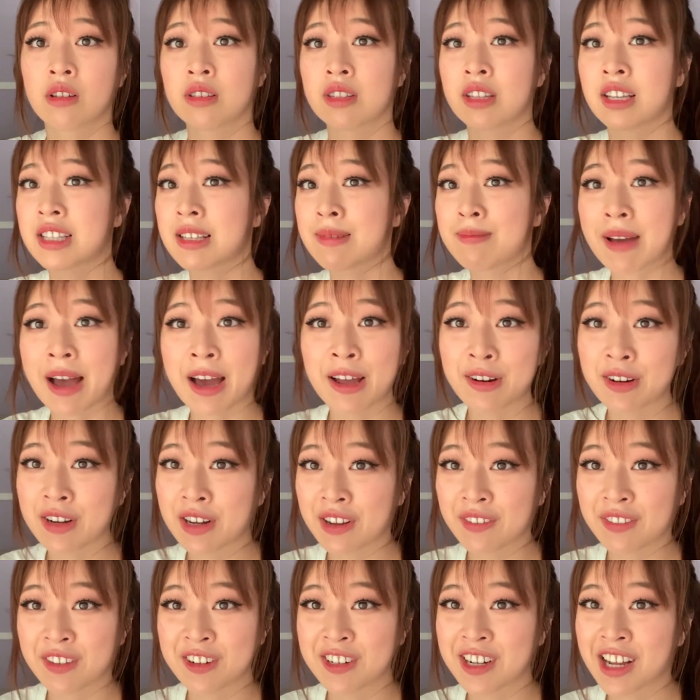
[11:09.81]
Doesn't matter
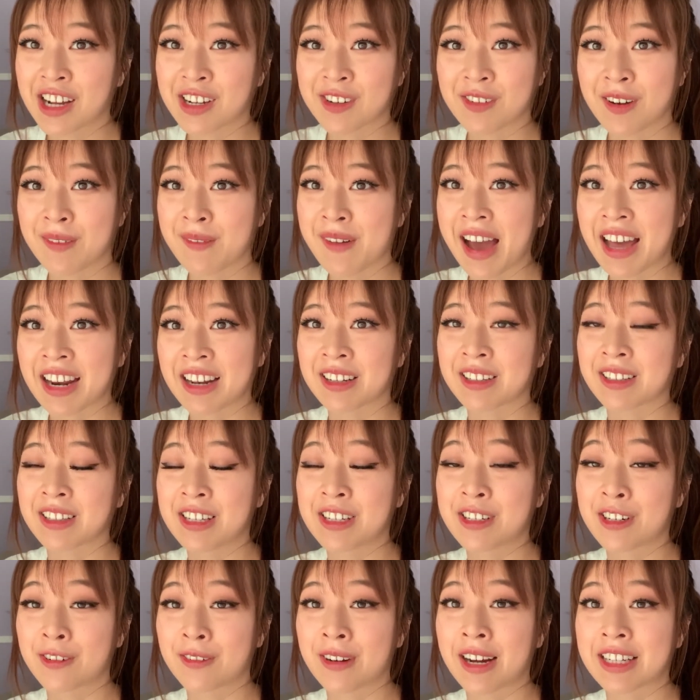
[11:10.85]
if they're not grammatically
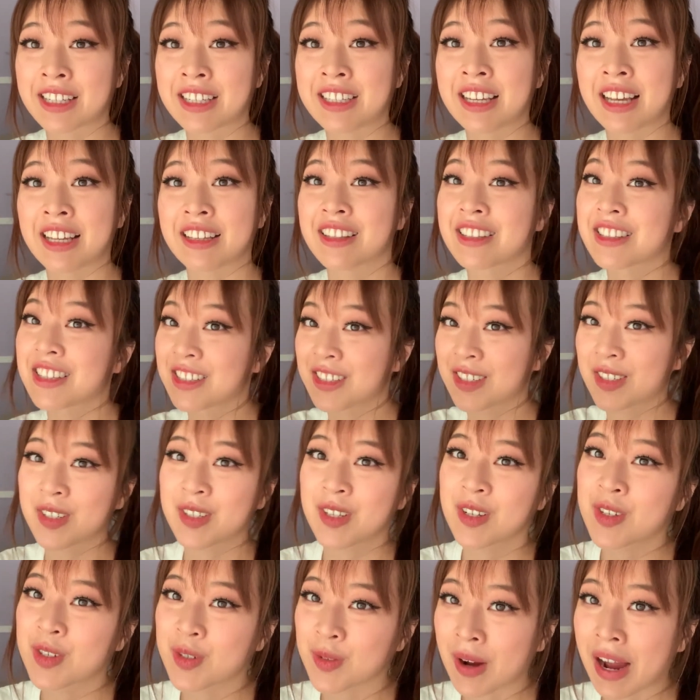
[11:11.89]
correct yet. This is just
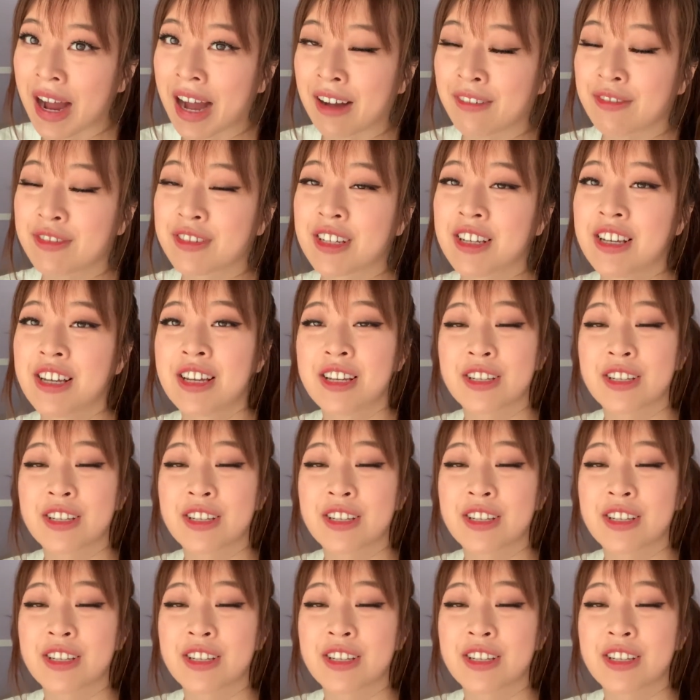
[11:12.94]
a draft.